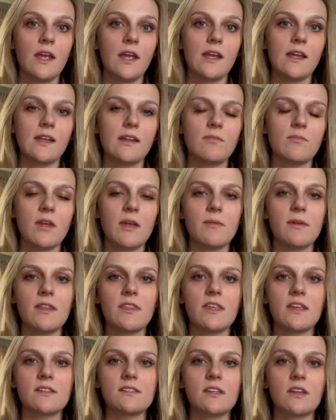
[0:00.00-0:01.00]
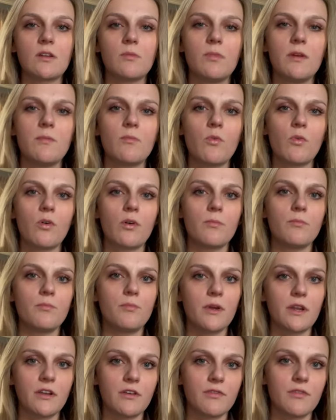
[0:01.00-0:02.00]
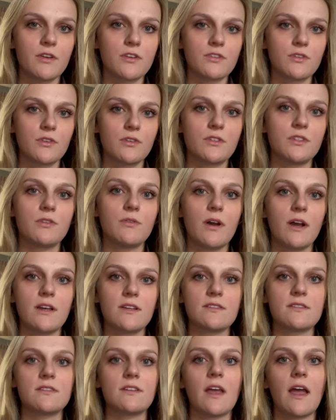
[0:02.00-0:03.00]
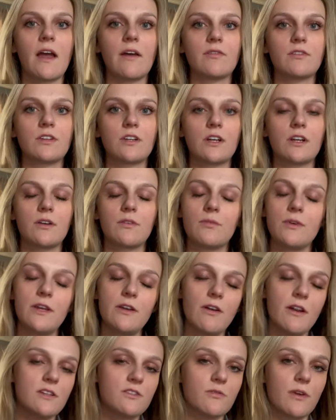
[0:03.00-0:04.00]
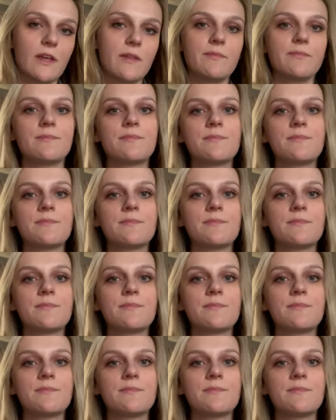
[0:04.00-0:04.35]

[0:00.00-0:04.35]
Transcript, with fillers: and maybe things that could be more beneficial to us after we graduate.